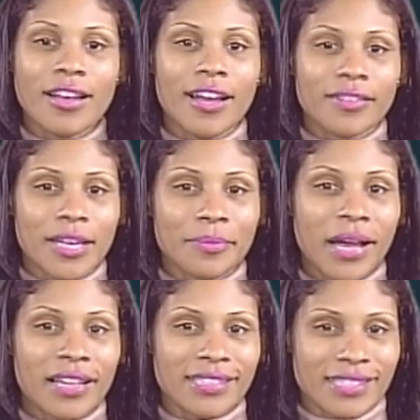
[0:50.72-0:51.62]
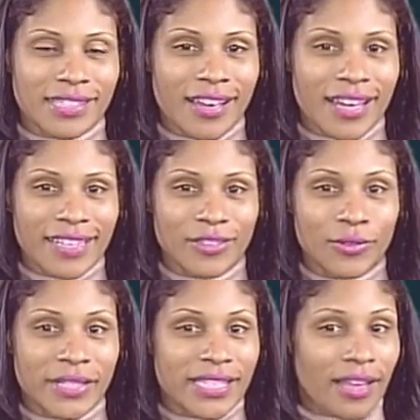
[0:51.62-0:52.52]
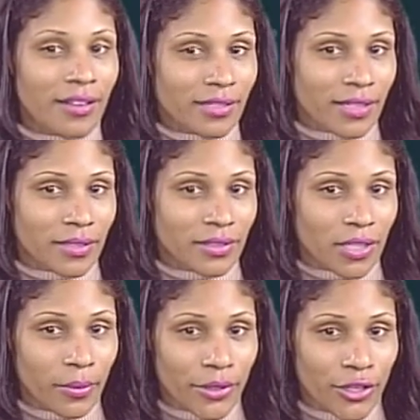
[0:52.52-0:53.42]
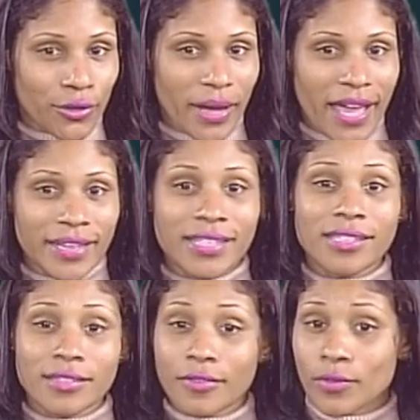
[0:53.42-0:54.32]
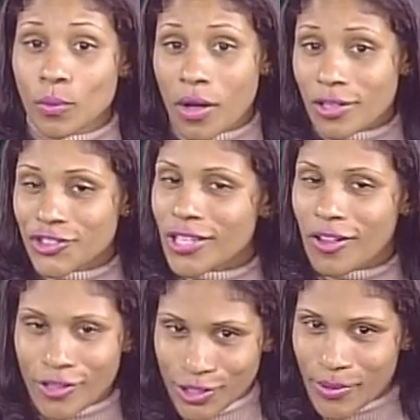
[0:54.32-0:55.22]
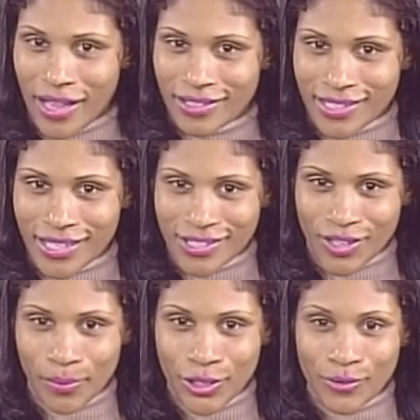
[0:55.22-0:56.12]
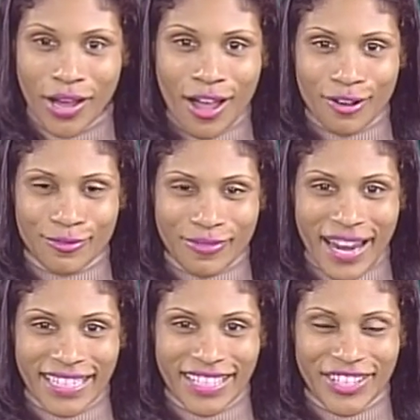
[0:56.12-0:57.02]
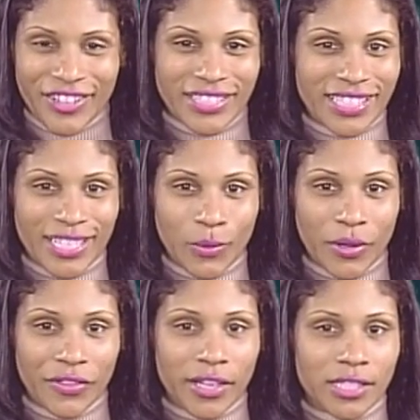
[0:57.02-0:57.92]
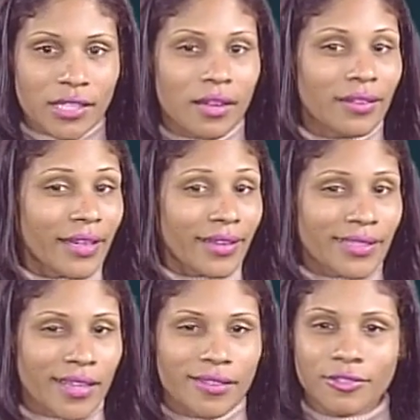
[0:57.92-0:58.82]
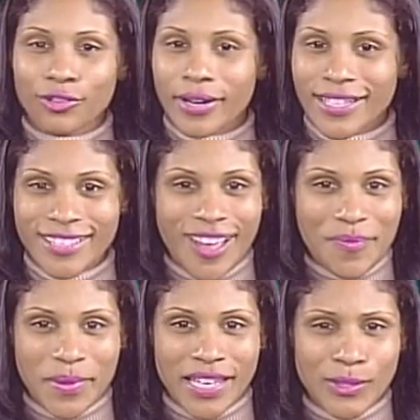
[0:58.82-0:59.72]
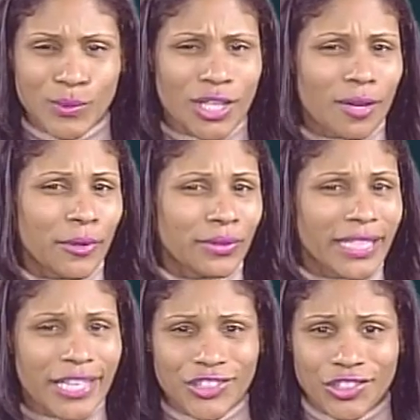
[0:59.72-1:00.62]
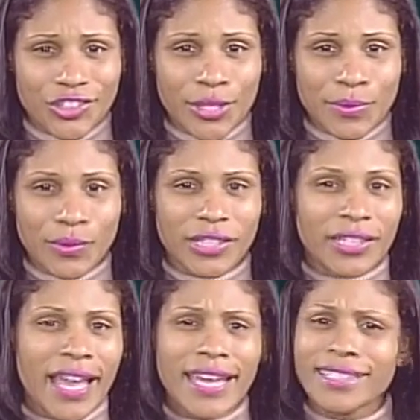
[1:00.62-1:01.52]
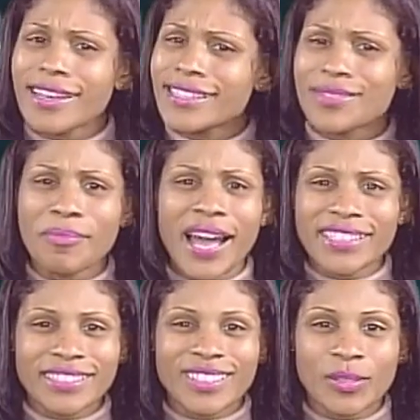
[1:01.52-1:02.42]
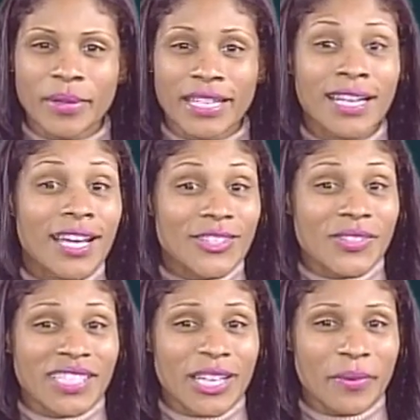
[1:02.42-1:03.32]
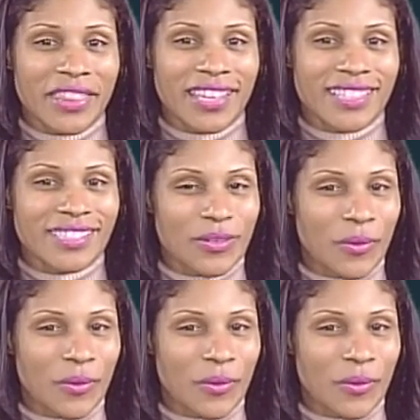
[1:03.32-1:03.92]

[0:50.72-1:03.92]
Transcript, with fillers: I've got Pat Lissade, who is at LCSW, and Steven Welch, also at LCSW, right here sitting with us. Like I said, great topics. We're talking about relationships. We're going to analyze the mind a little bit. So stay with us. You're